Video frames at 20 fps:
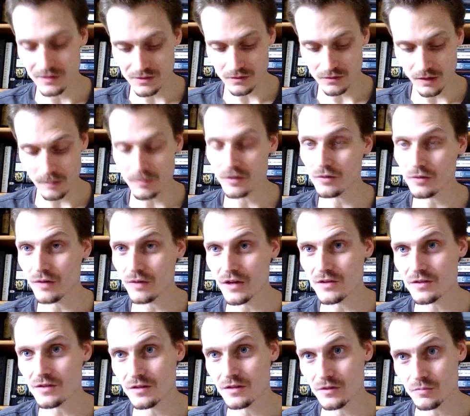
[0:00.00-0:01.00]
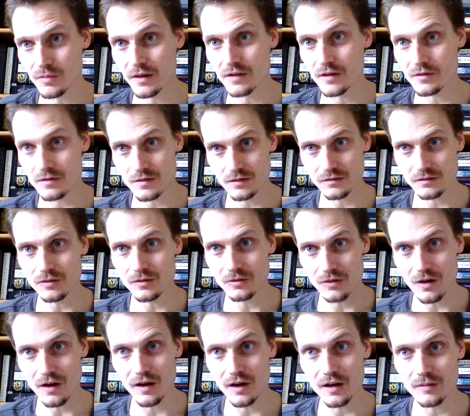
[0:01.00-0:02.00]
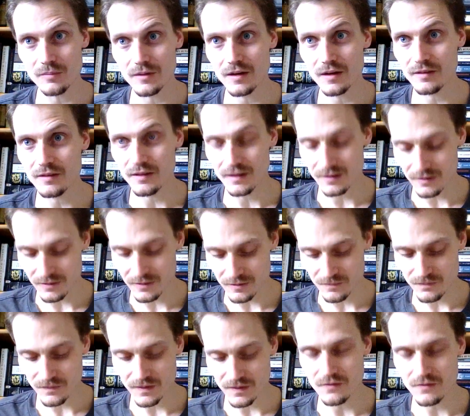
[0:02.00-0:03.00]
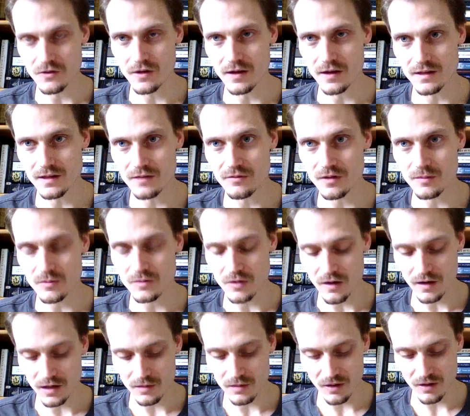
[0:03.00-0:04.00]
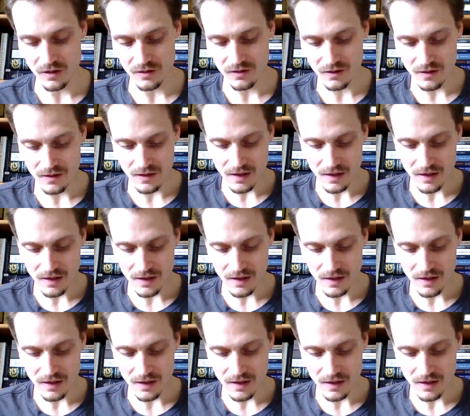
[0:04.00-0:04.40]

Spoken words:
So I'm going to read you the speech. It's a little long, but I think it'll give you an idea of what I'm talking about.